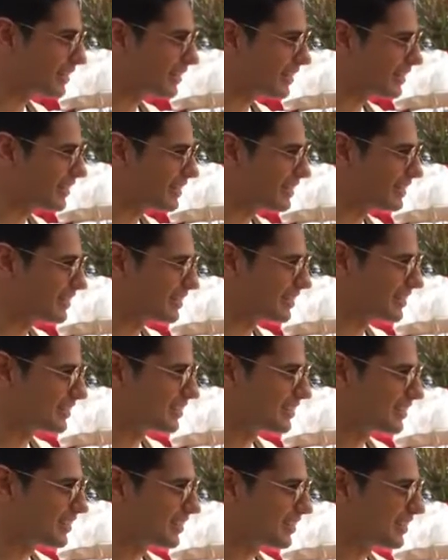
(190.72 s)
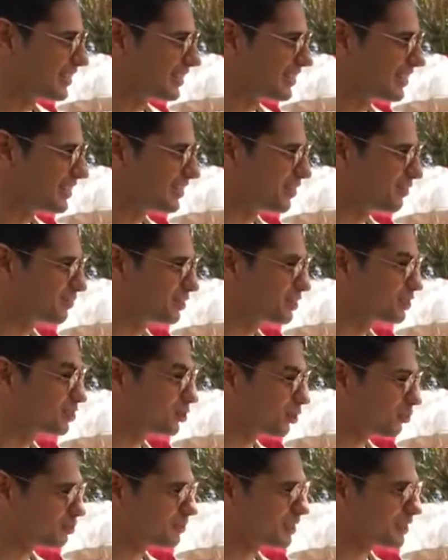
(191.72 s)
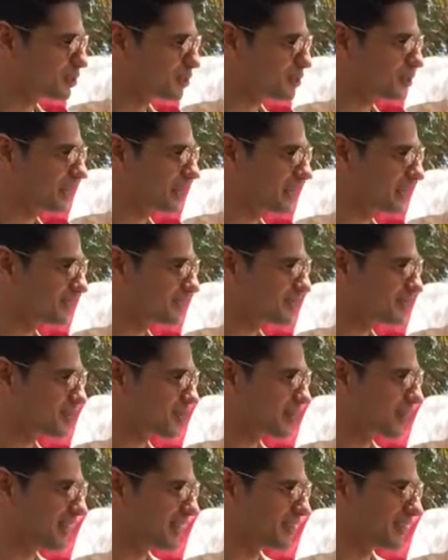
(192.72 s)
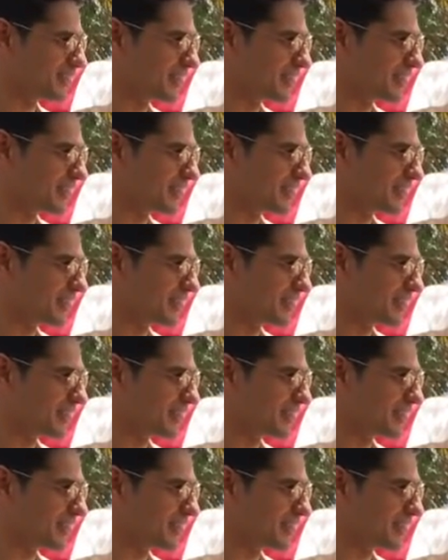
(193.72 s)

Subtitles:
ingredient of the soup that you have, that you're having.